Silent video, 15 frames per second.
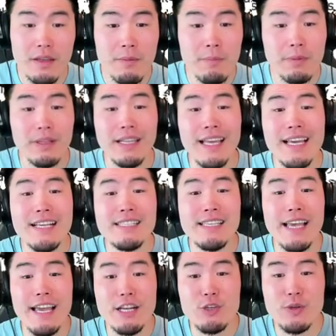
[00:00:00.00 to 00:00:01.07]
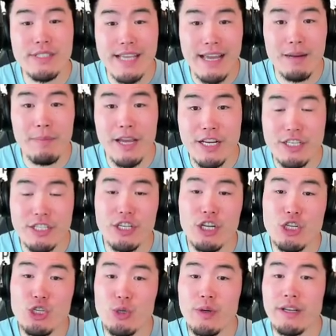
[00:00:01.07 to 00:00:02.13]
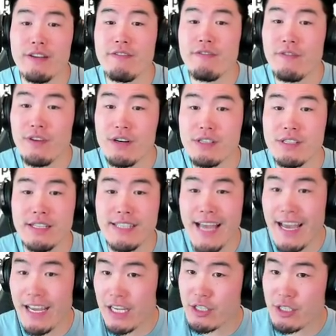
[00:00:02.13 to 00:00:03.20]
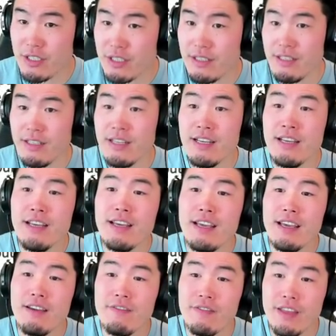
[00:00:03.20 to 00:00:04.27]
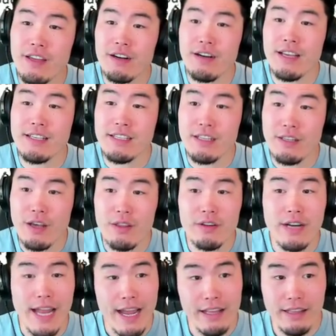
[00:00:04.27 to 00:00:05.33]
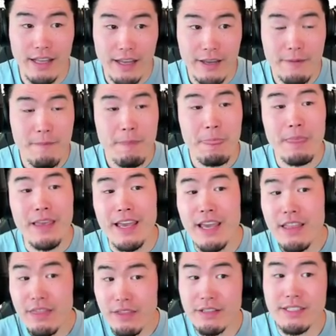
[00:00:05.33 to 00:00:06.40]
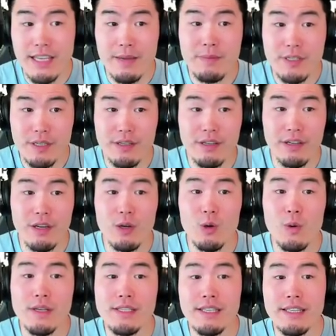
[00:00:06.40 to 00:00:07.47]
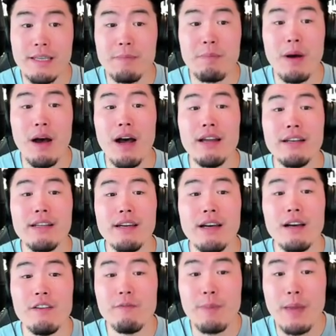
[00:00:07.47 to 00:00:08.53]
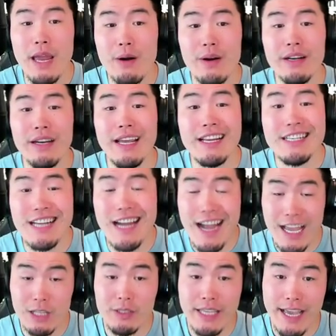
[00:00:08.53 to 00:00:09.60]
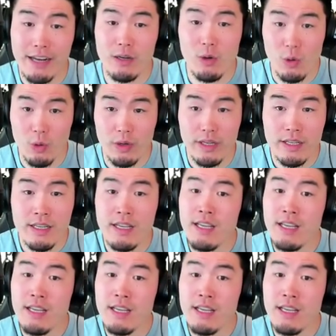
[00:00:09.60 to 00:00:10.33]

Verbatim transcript: Plays entrance animation during first attacking turn if there is another ally in the same turn who is in the bond of parent and child category